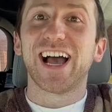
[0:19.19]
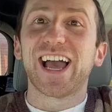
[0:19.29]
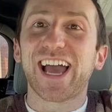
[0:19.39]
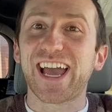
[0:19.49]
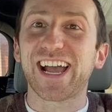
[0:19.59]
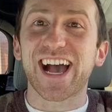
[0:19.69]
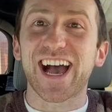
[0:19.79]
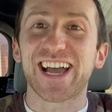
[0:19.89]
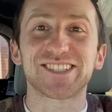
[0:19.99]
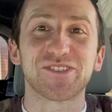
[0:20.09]
Hey
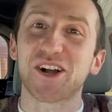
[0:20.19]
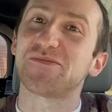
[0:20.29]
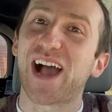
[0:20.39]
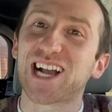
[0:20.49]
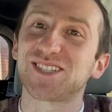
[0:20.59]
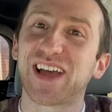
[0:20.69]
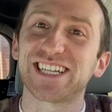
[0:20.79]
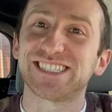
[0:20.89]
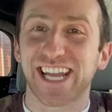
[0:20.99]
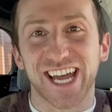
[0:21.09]
guys, welcome back to my
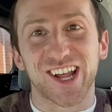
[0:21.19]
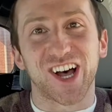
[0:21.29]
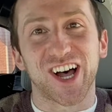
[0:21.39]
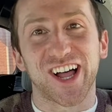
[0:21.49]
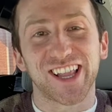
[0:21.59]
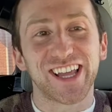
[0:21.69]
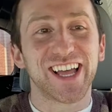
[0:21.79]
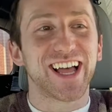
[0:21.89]
channel.